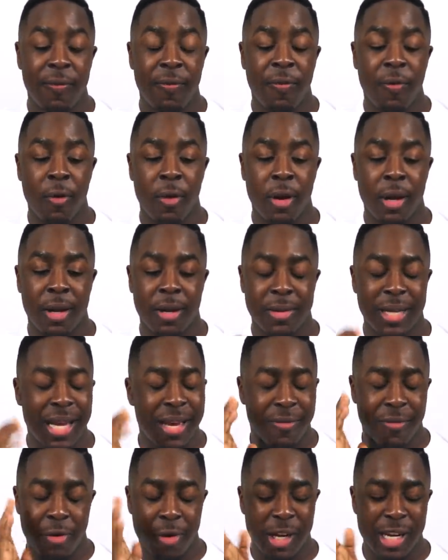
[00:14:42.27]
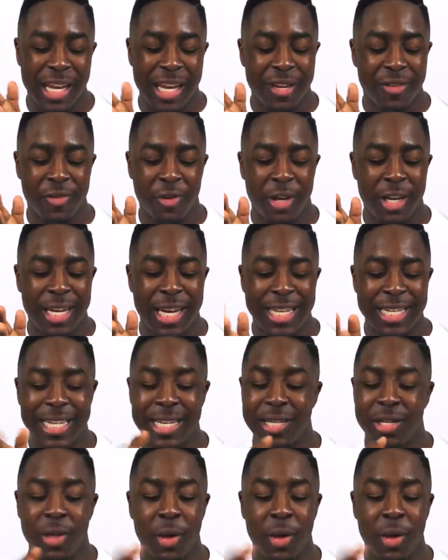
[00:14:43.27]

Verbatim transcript: for uh, not 40 days, 40 nights, that's